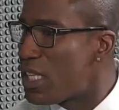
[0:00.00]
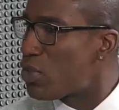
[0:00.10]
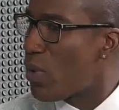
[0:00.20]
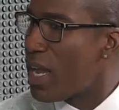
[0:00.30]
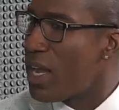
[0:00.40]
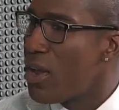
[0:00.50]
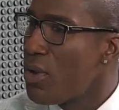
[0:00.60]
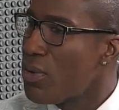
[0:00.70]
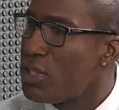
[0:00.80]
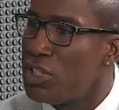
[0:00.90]
it this way,
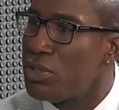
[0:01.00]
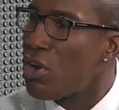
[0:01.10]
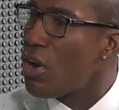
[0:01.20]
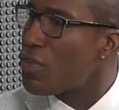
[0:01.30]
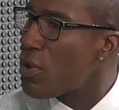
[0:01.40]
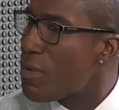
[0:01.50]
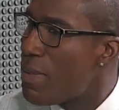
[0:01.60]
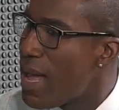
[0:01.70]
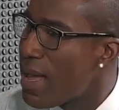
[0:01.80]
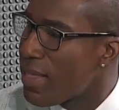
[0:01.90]
or did you carve your own
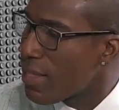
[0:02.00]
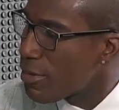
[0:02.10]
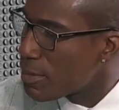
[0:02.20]
path?